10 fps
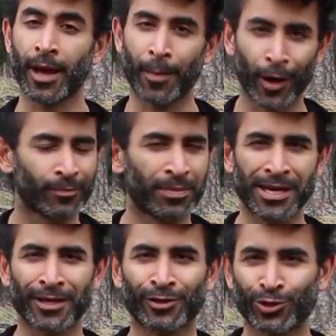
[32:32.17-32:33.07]
about
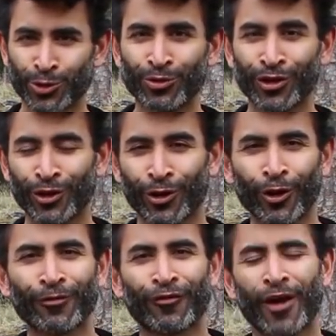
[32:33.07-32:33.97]
being true to your
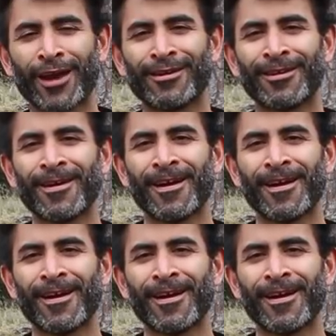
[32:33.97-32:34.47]
girlfriend